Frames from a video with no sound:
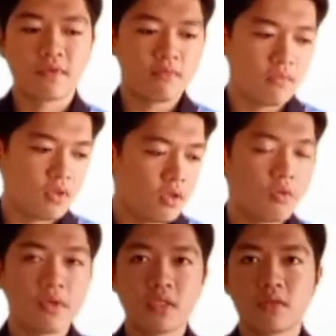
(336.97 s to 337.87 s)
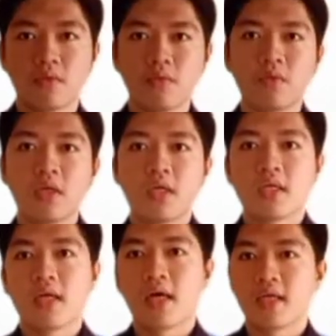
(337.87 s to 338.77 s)
from the lowest to
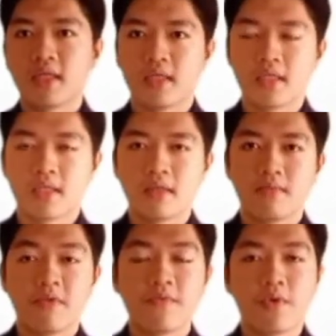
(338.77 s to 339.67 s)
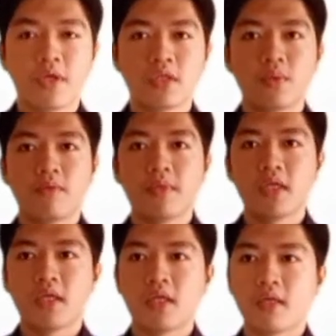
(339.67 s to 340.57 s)
the high, before it will
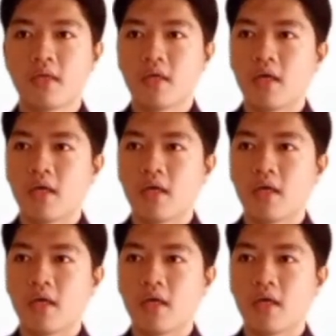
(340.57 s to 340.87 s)
be